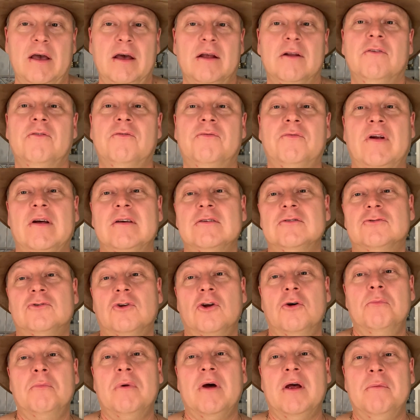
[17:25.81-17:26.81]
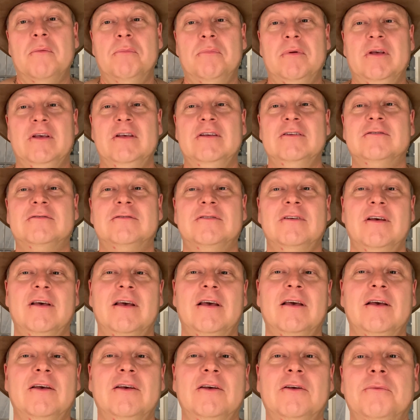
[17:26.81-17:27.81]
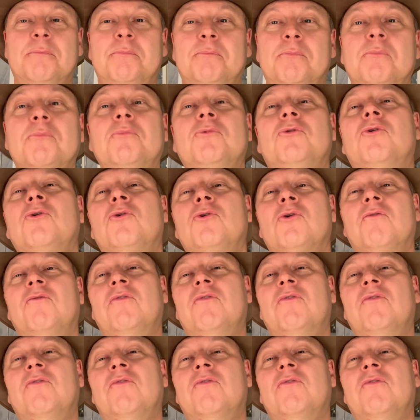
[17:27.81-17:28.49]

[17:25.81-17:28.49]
And Frank Strömberg, please do